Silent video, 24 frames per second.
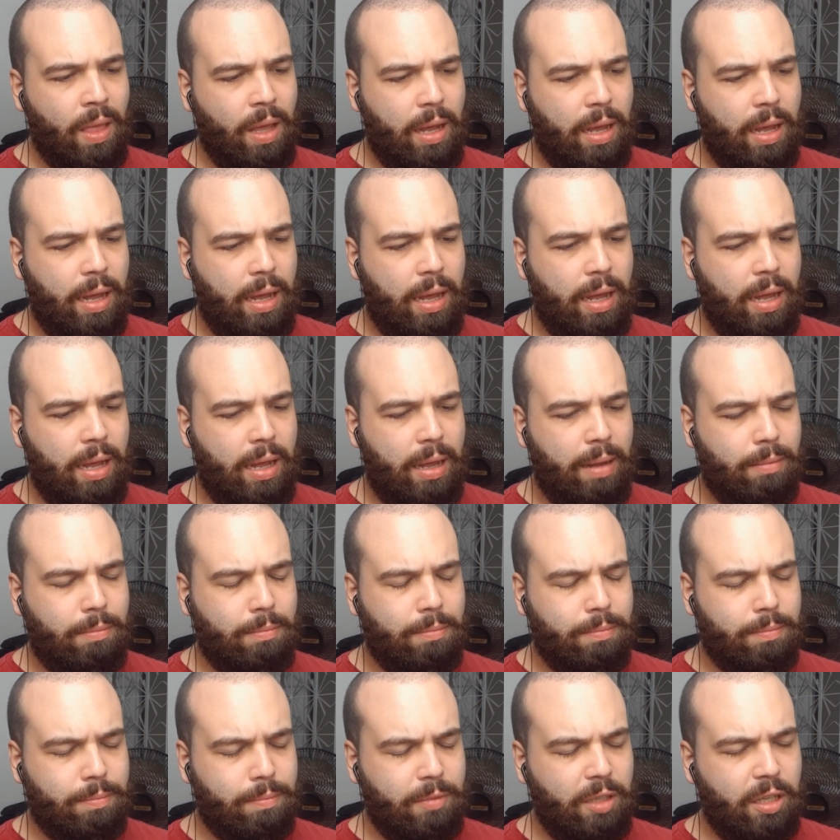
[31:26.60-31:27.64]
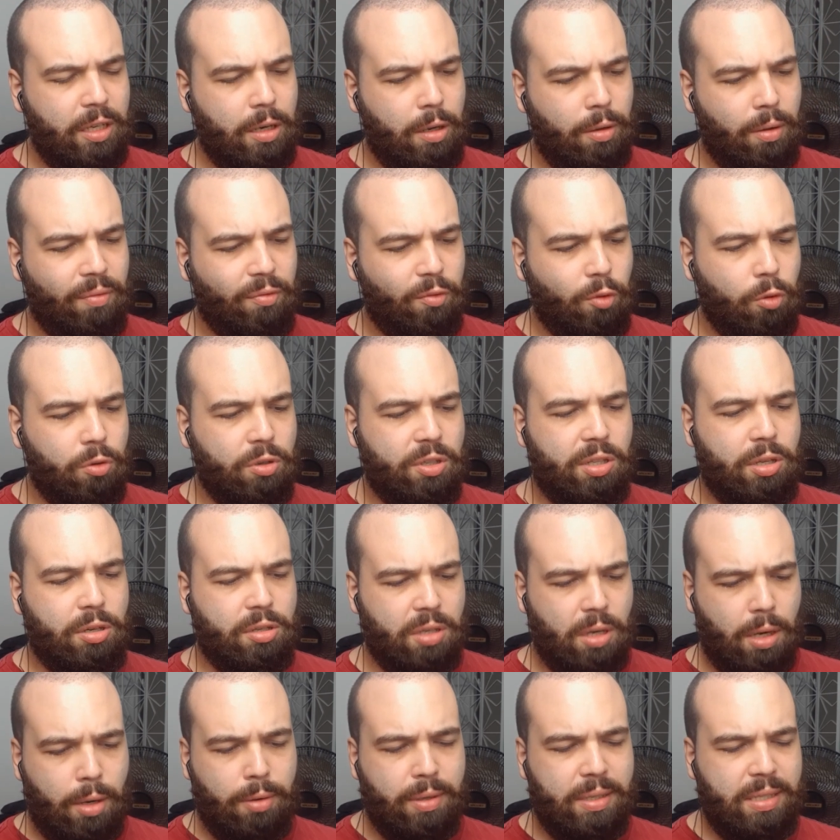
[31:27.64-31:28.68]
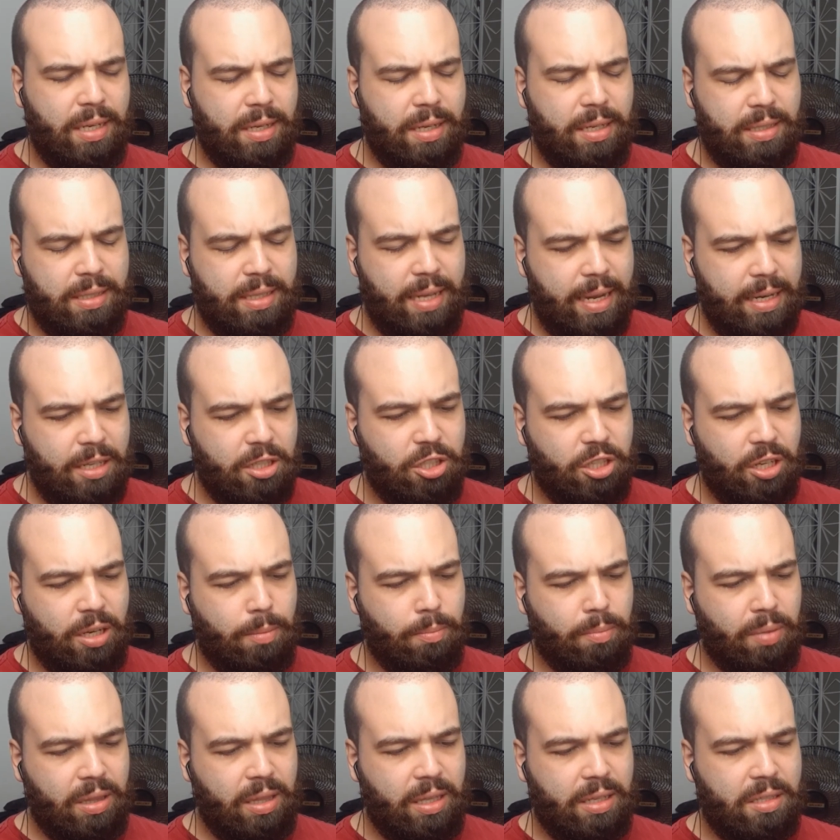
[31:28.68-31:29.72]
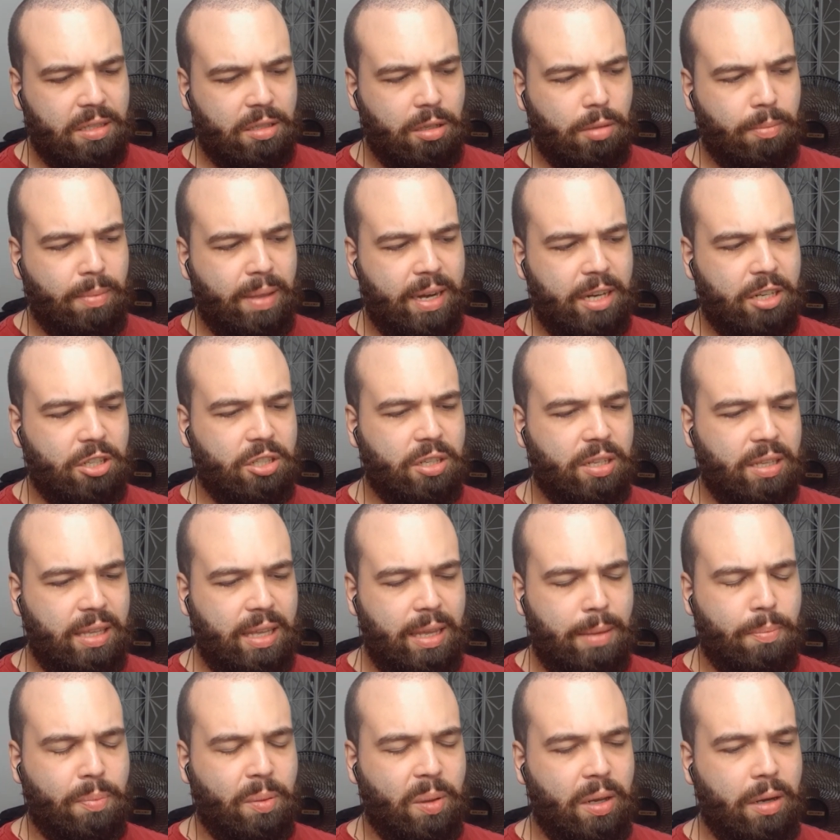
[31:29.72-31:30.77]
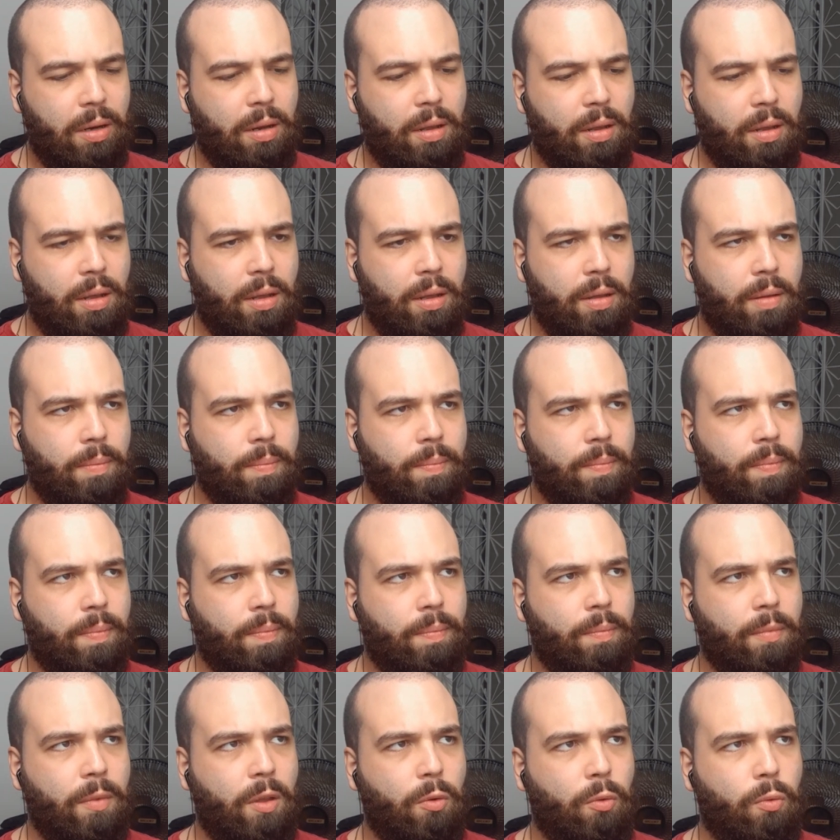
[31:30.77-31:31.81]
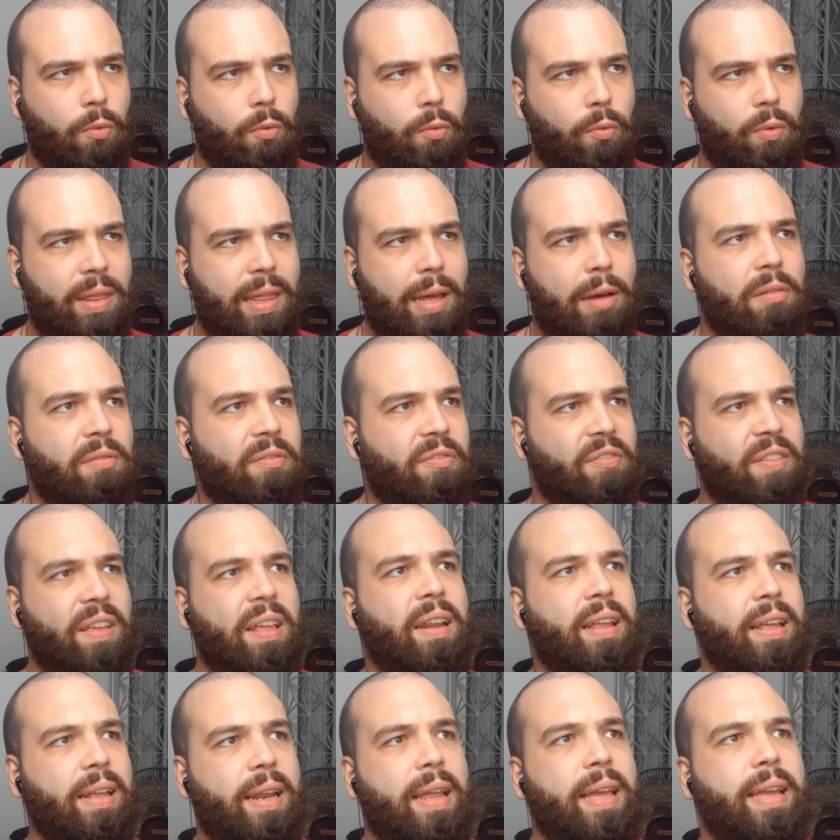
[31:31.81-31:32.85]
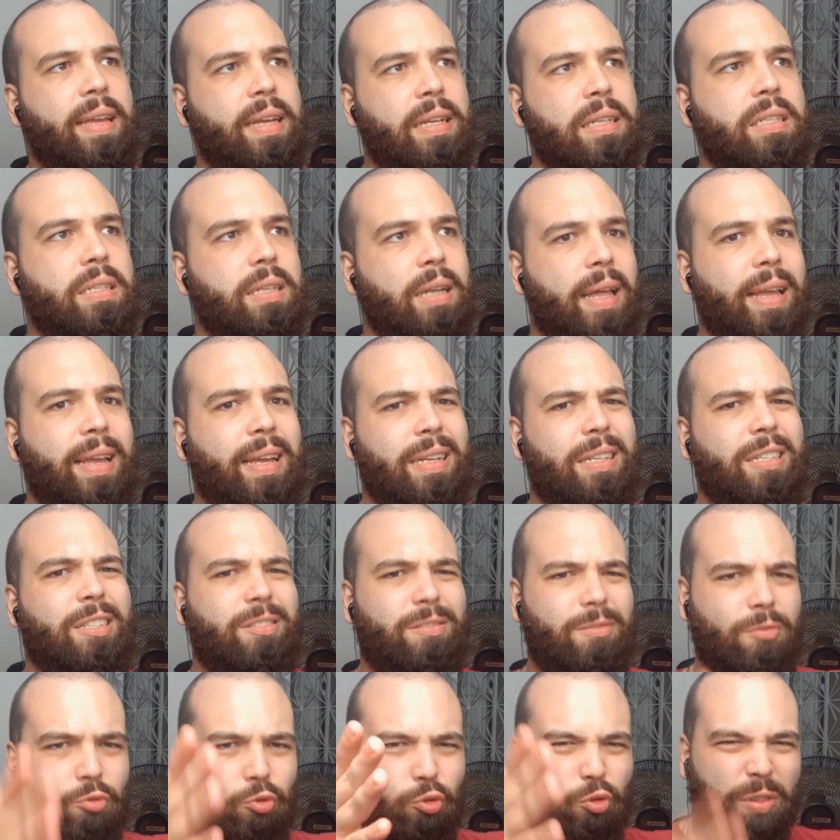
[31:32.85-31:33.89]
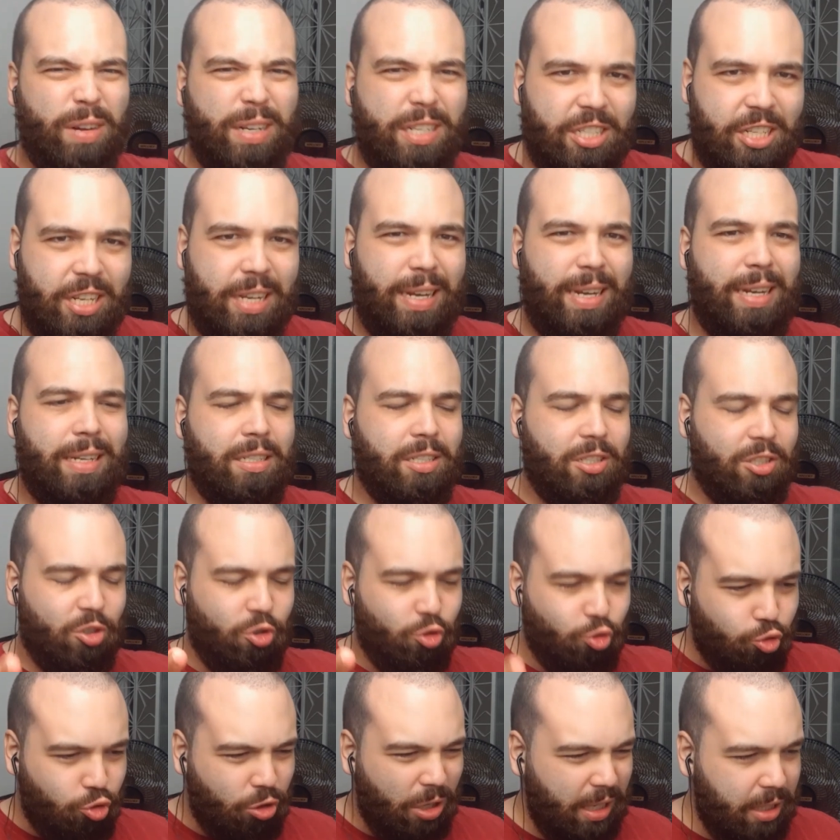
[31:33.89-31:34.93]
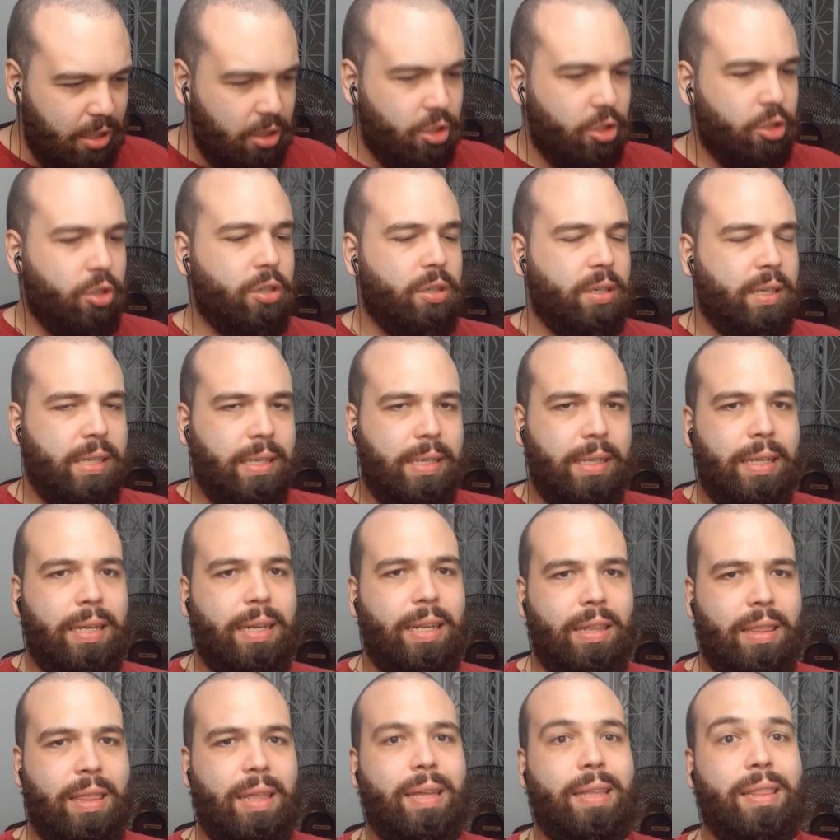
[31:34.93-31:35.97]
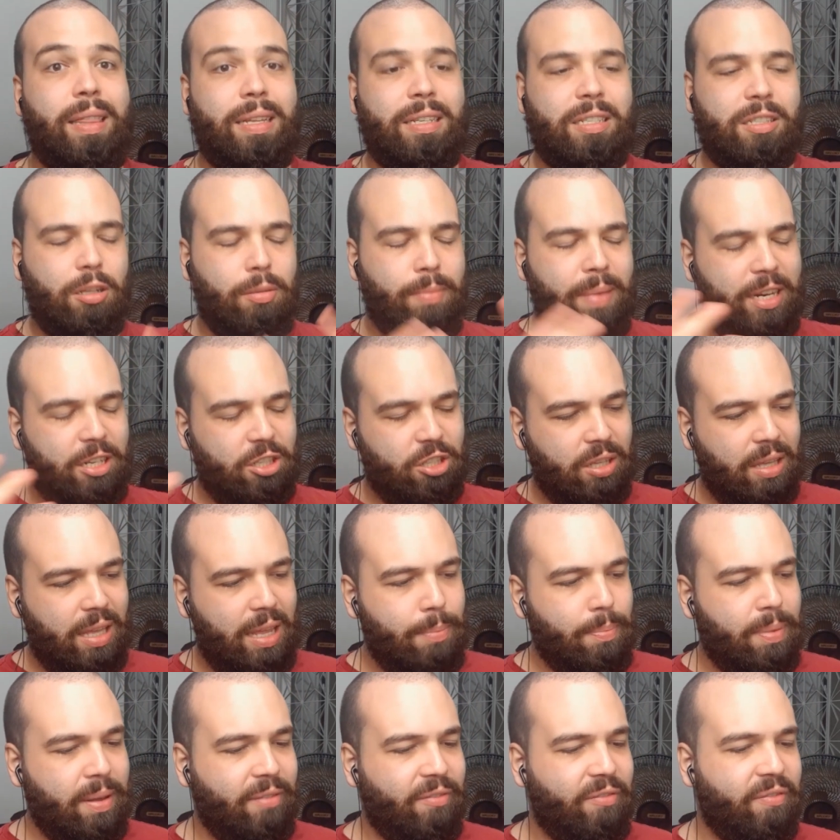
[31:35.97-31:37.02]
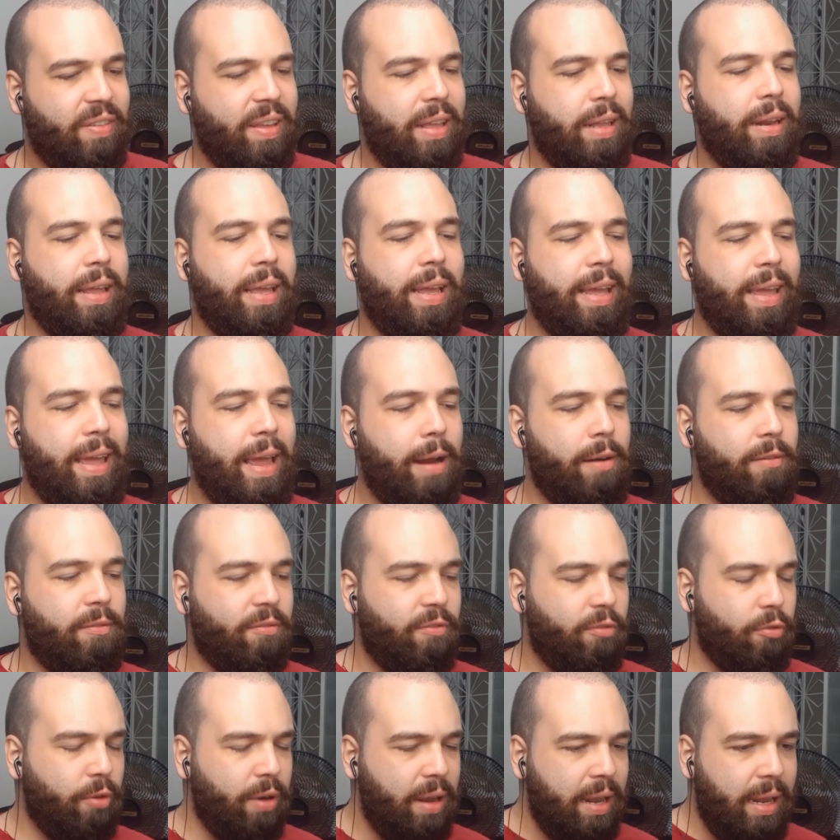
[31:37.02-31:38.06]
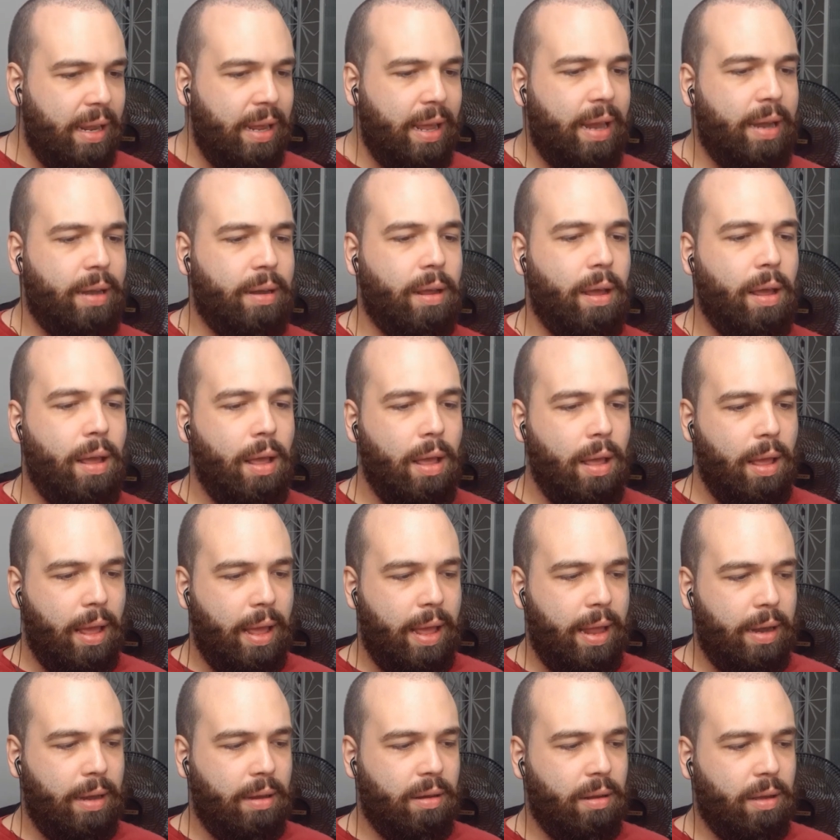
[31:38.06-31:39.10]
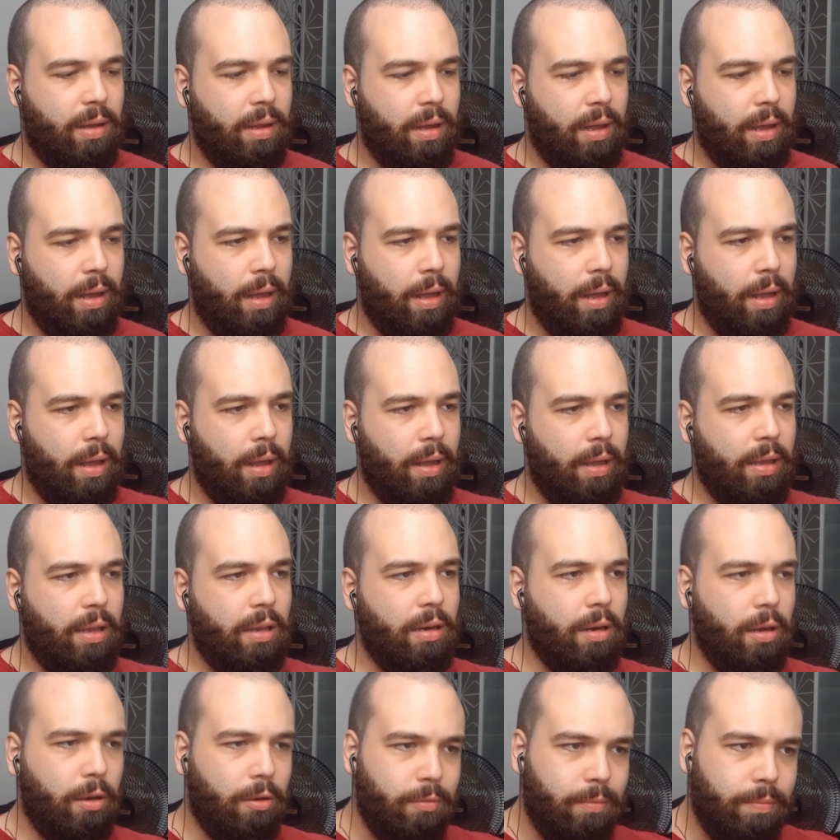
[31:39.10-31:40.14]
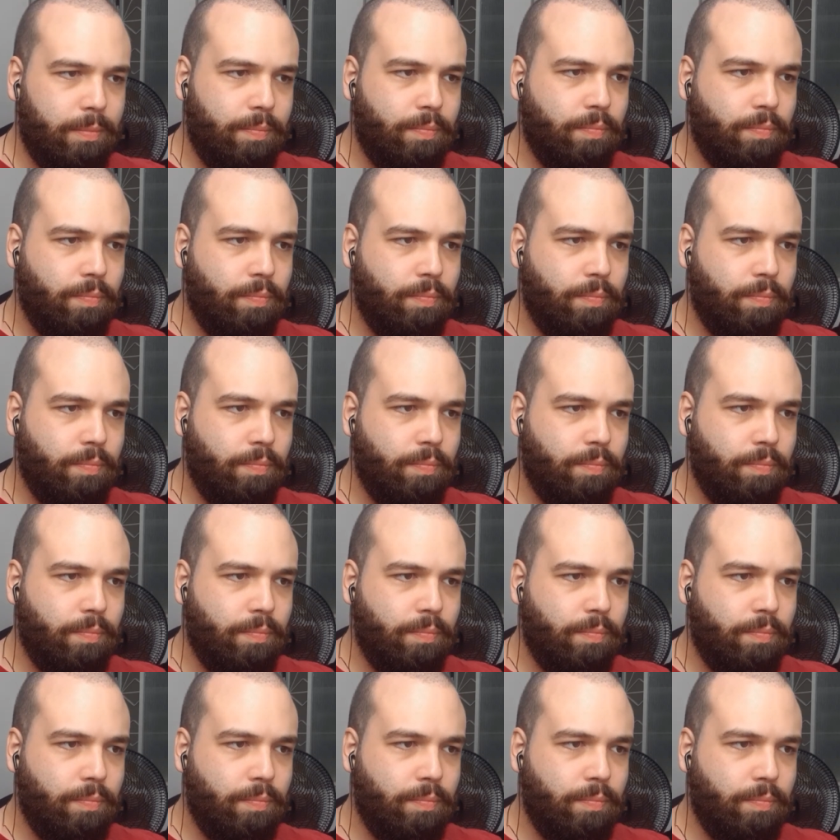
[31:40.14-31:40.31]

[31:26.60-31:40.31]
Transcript: um, you know of course there's always an intention but they still managed to keep it without feeling like it's like it's rigid and structured and they, they still manage to keep it feeling carefree and and uh, you know